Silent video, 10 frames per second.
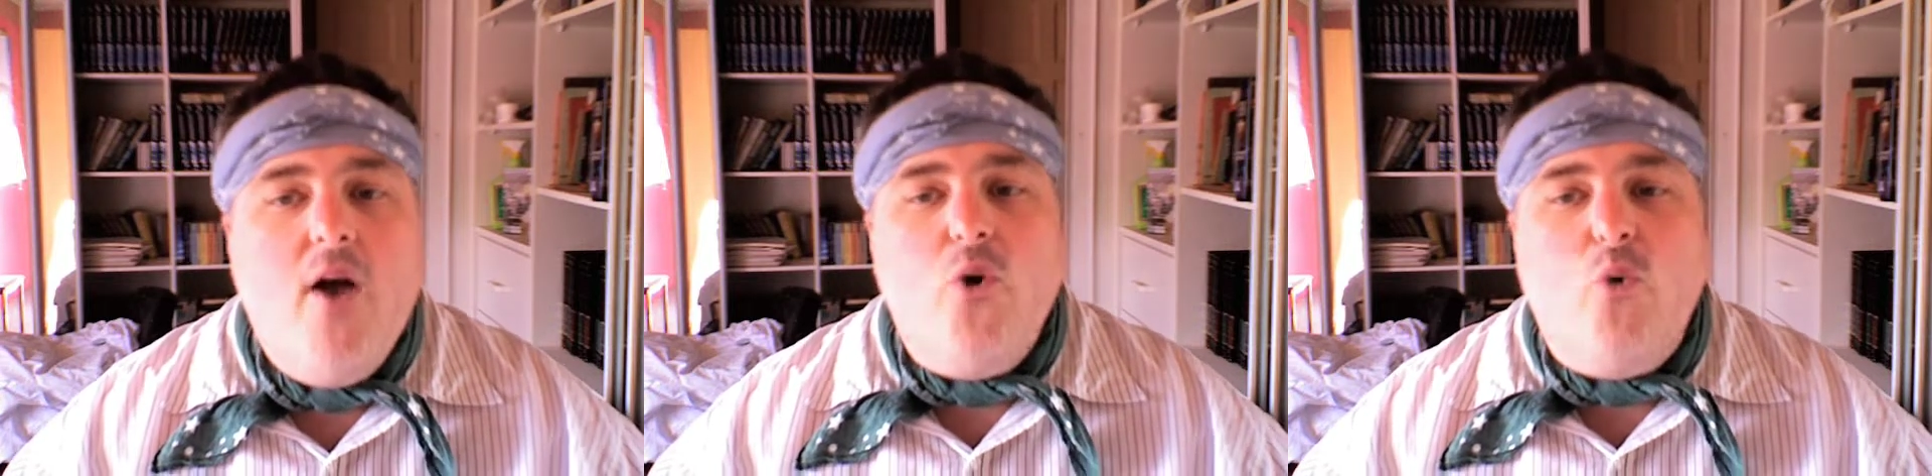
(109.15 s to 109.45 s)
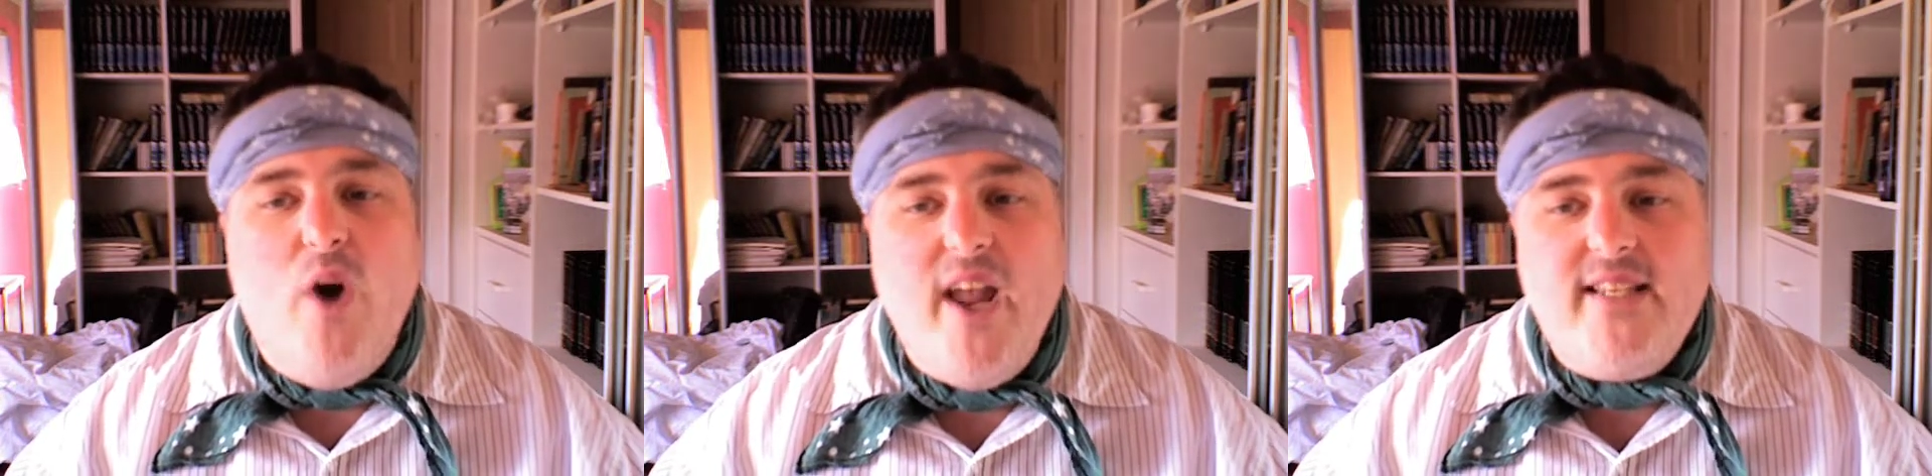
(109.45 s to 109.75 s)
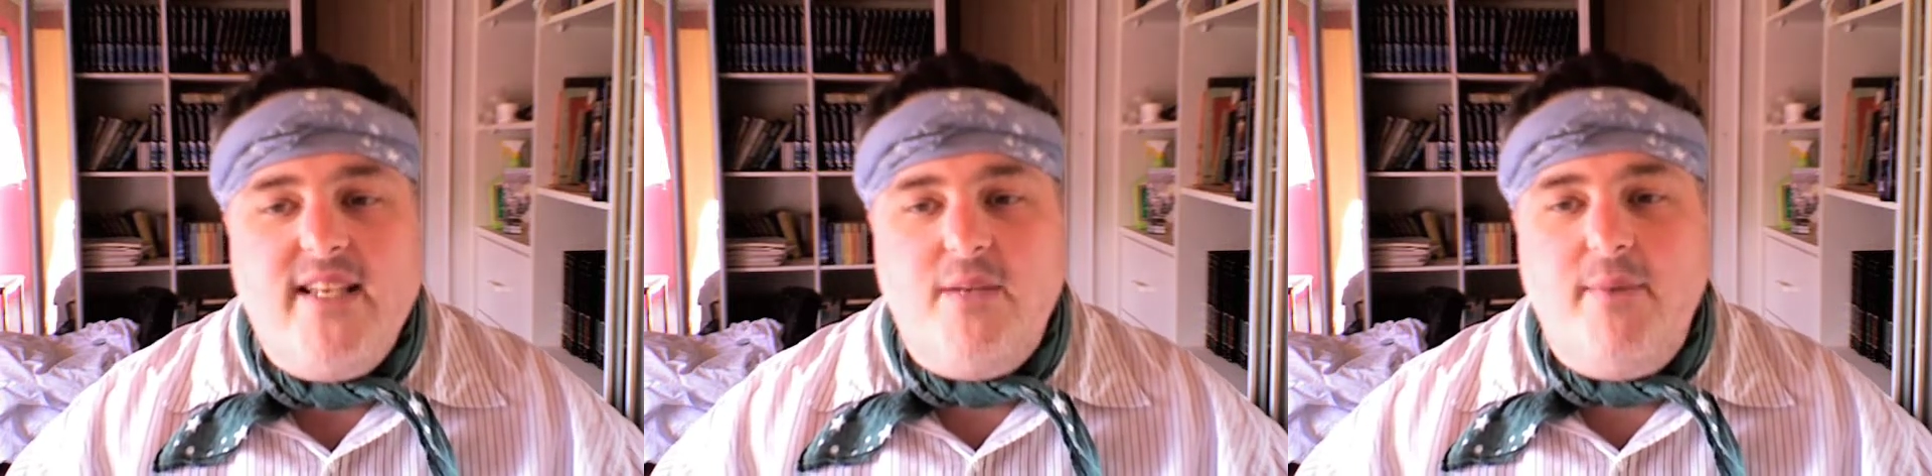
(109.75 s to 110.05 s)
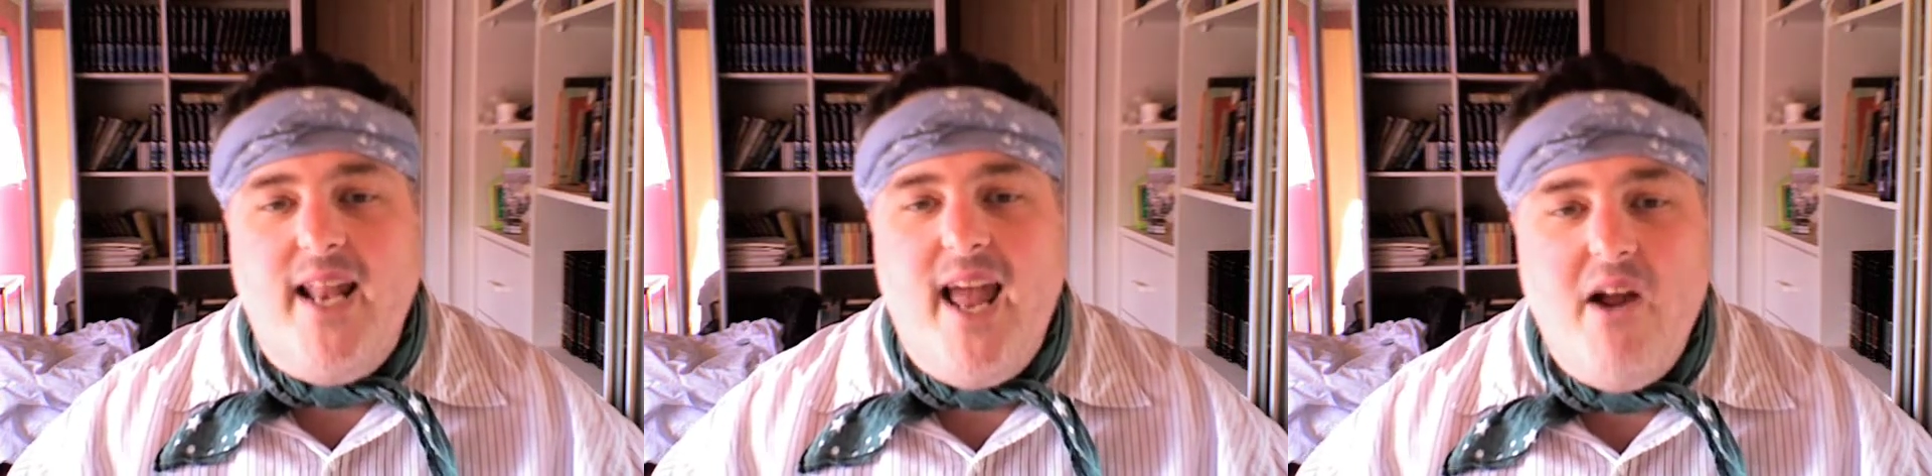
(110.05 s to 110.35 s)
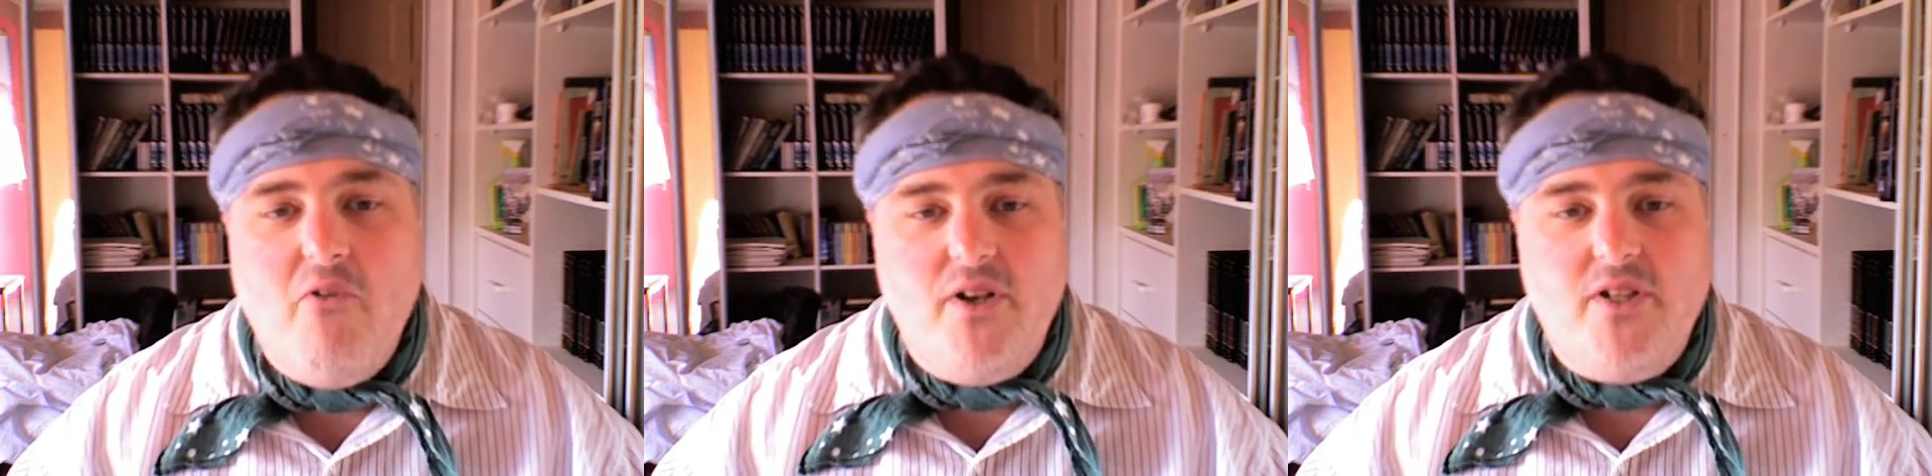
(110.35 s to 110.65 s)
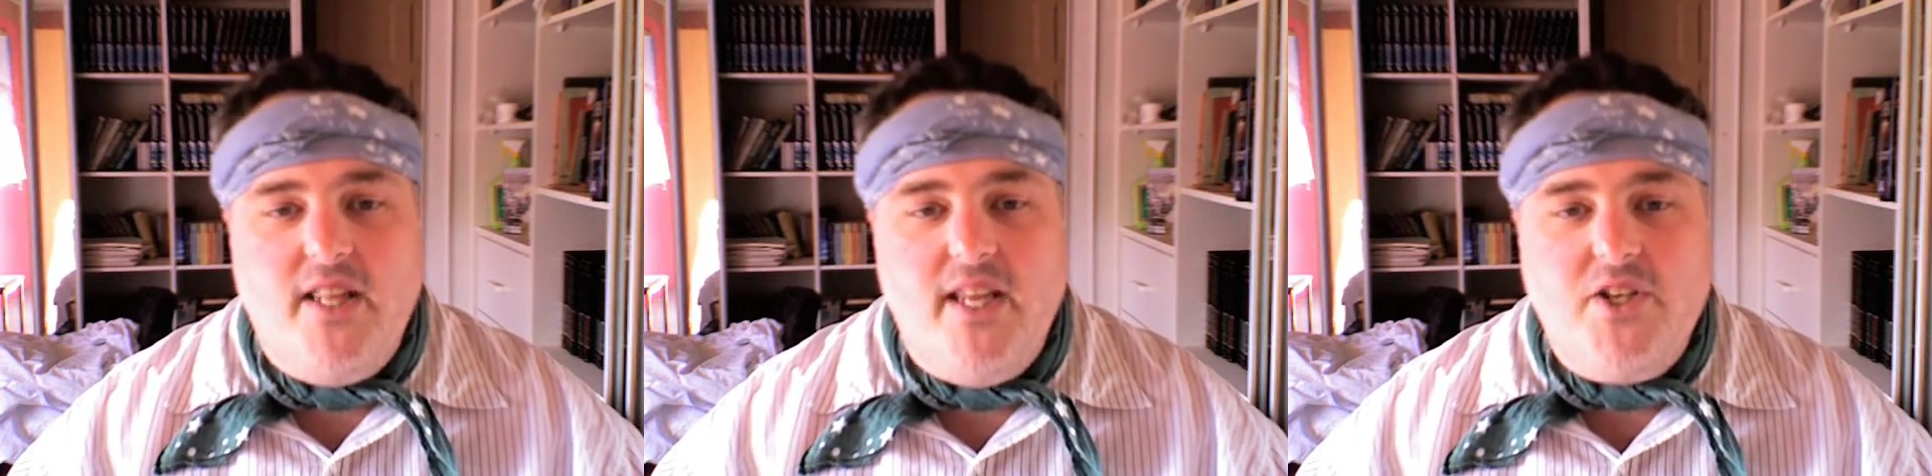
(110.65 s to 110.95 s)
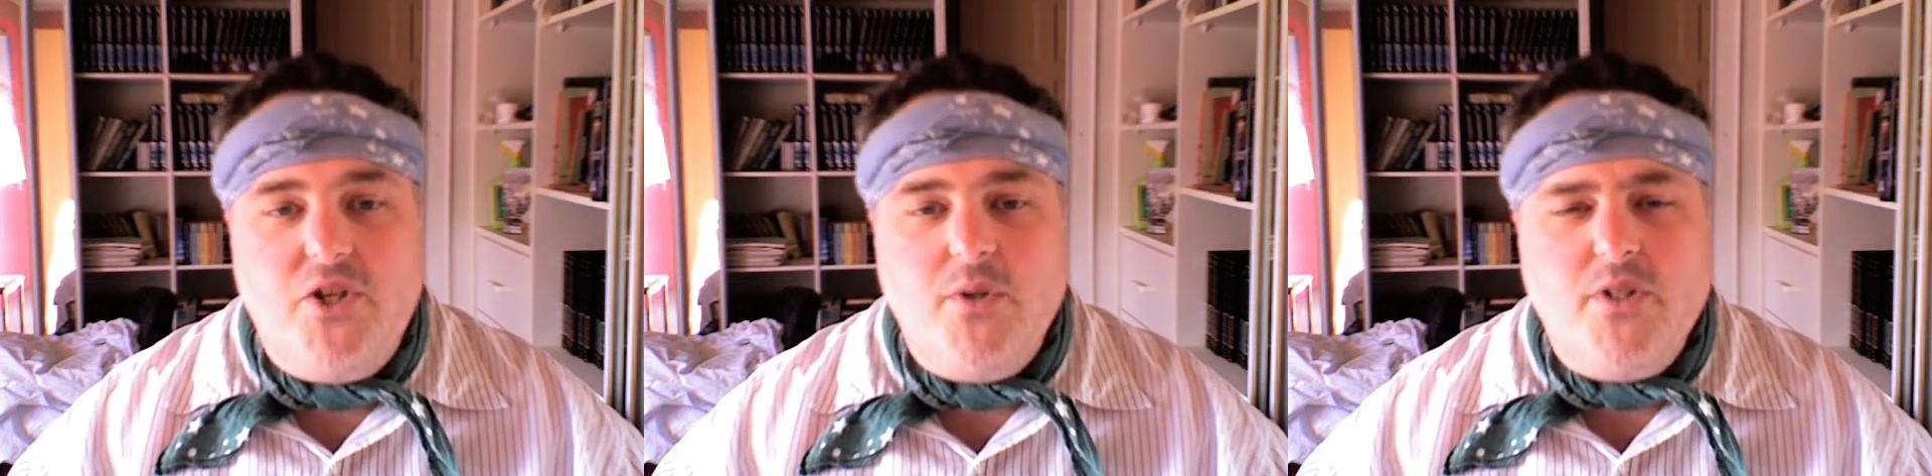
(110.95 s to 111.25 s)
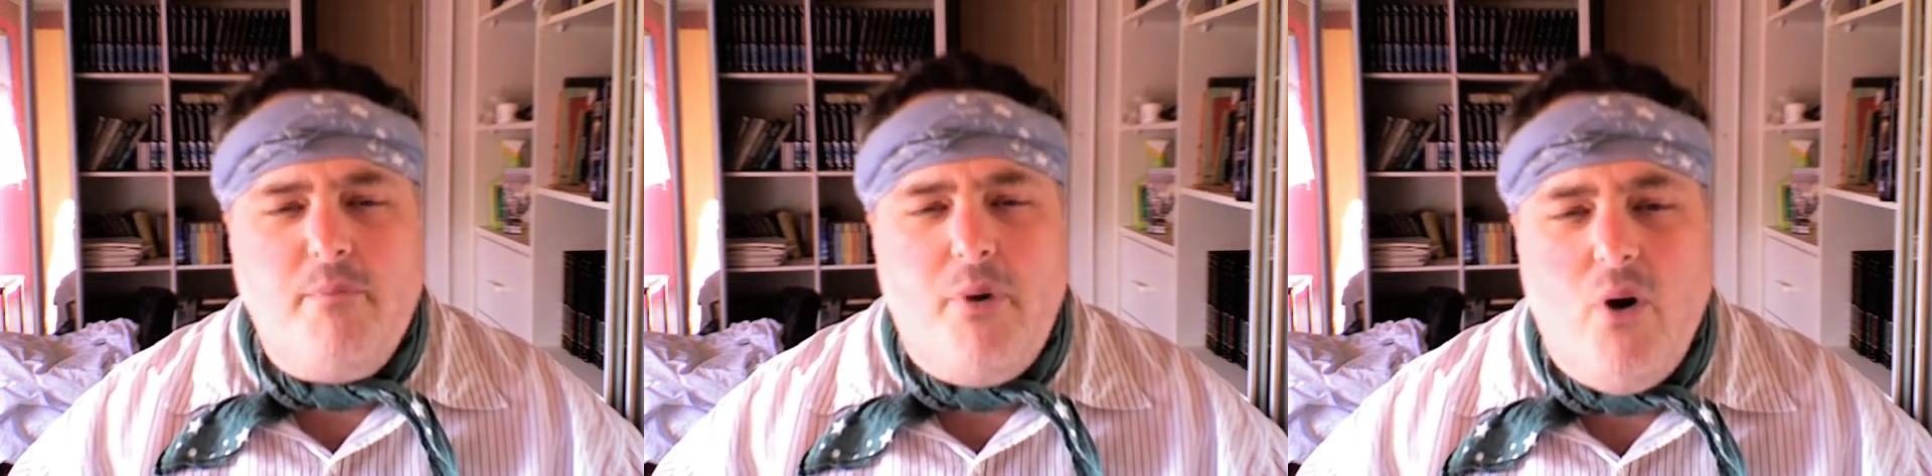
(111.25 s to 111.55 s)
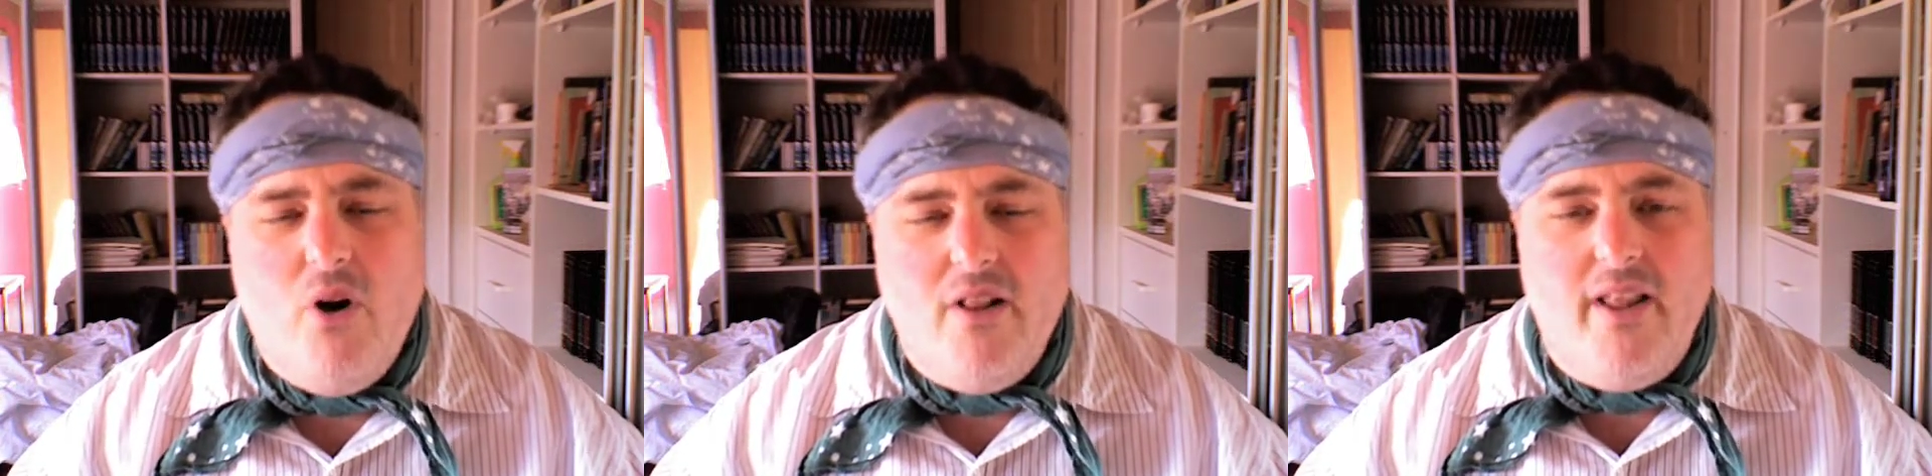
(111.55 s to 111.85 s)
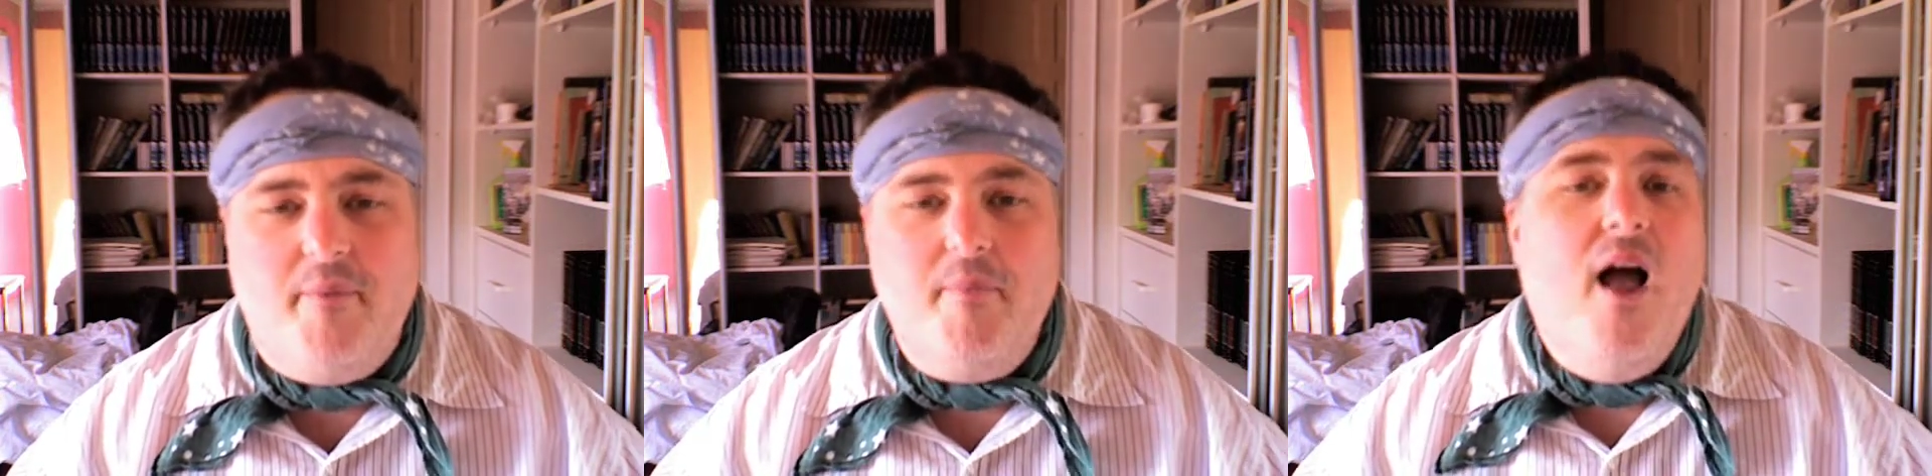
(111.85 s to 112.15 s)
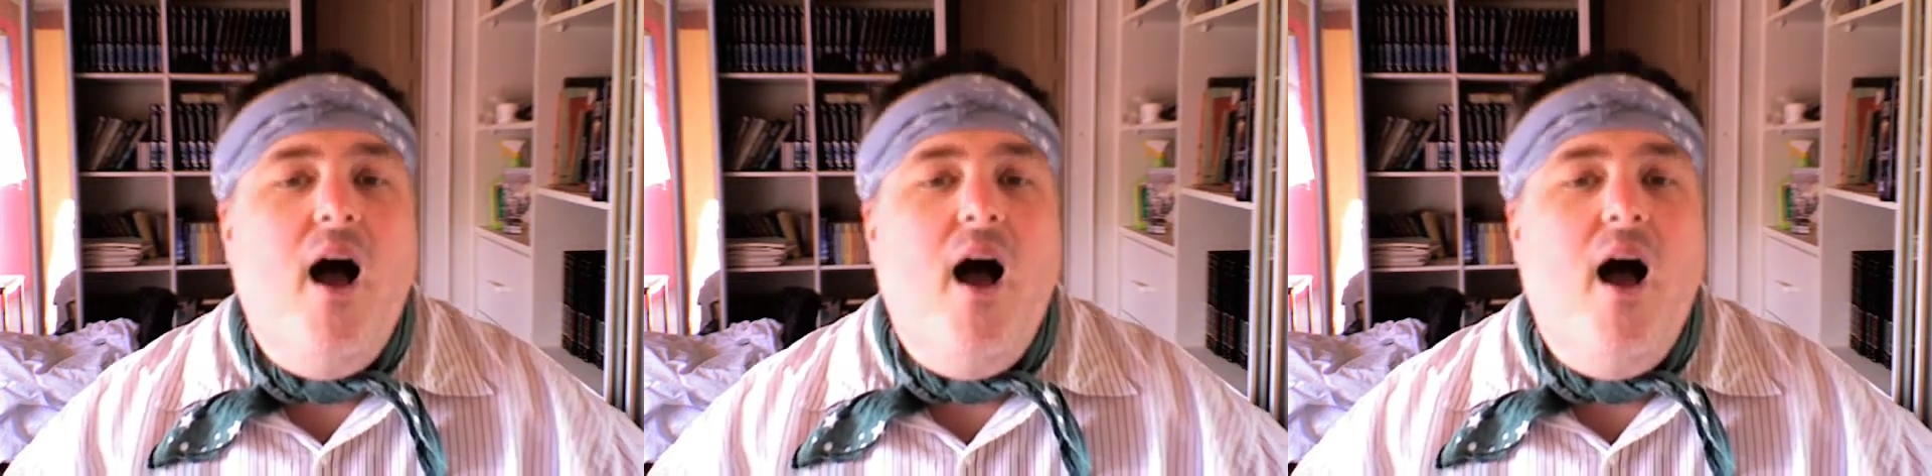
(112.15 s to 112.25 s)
The racism inherent to the issue is appalling.